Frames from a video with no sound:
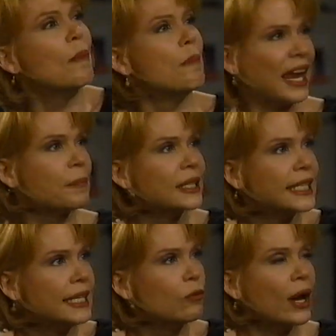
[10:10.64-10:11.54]
make
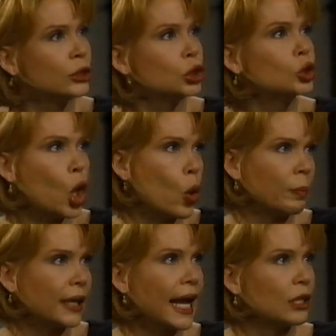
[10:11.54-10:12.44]
believe, why don't you go
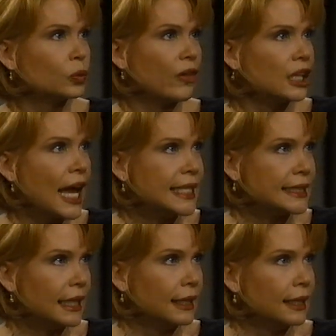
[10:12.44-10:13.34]
and play house with
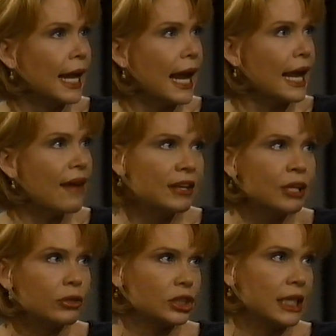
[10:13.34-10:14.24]
Liza? Have an
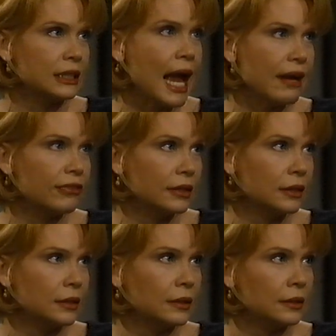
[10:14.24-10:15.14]
interesting life.
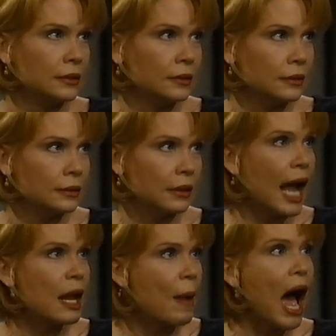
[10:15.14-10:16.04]

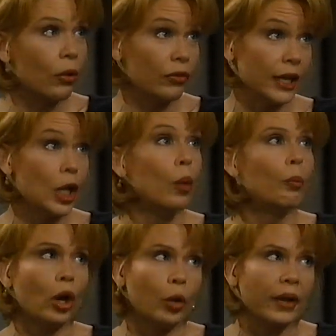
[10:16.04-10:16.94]
I am out of it
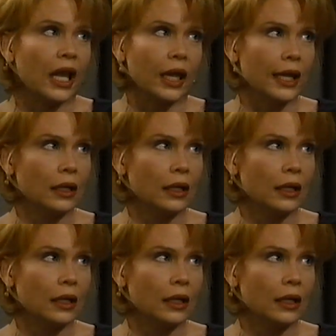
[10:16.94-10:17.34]
permanently.